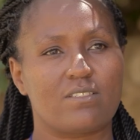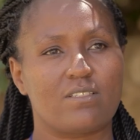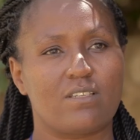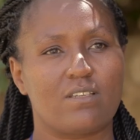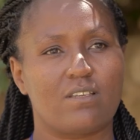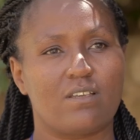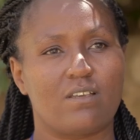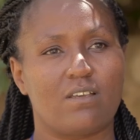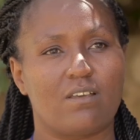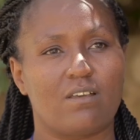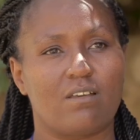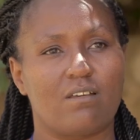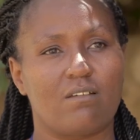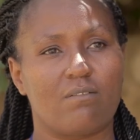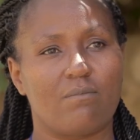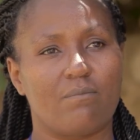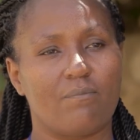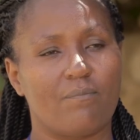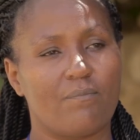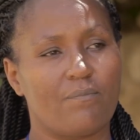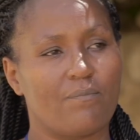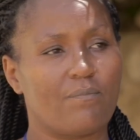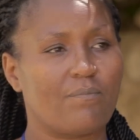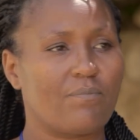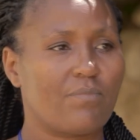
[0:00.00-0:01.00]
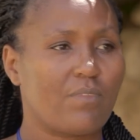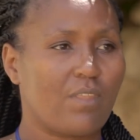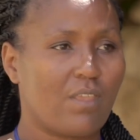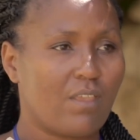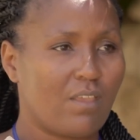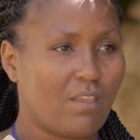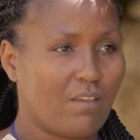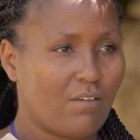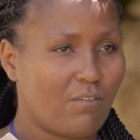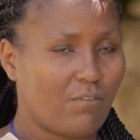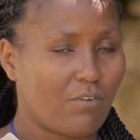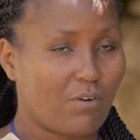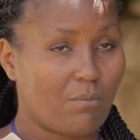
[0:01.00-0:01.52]

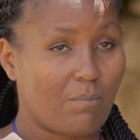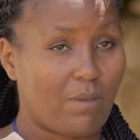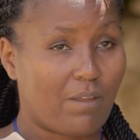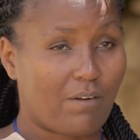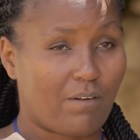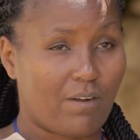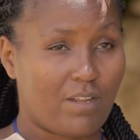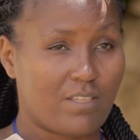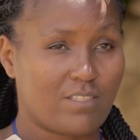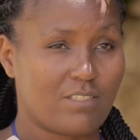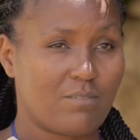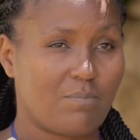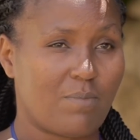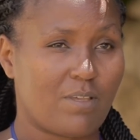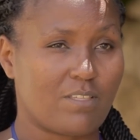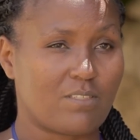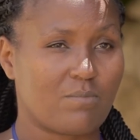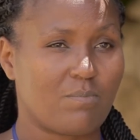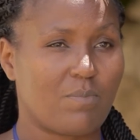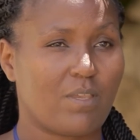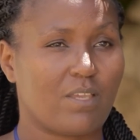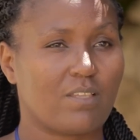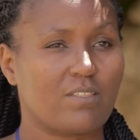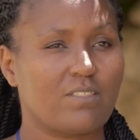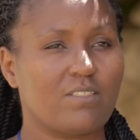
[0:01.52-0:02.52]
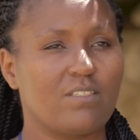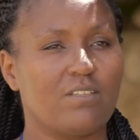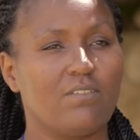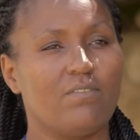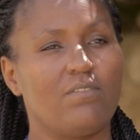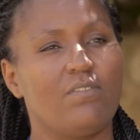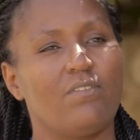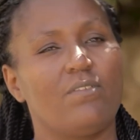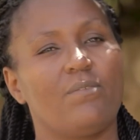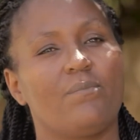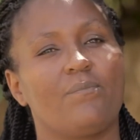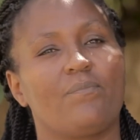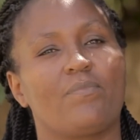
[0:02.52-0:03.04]
from a rights perspective
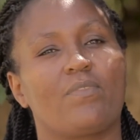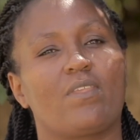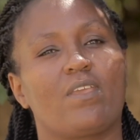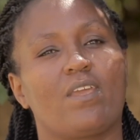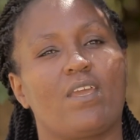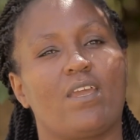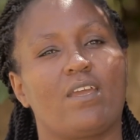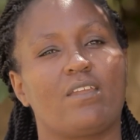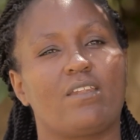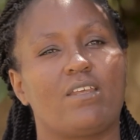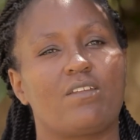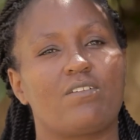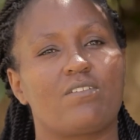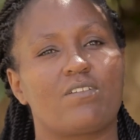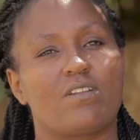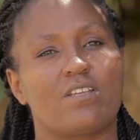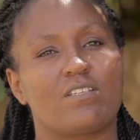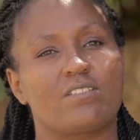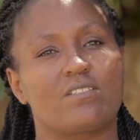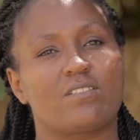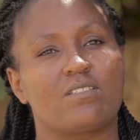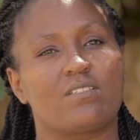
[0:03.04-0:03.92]
and address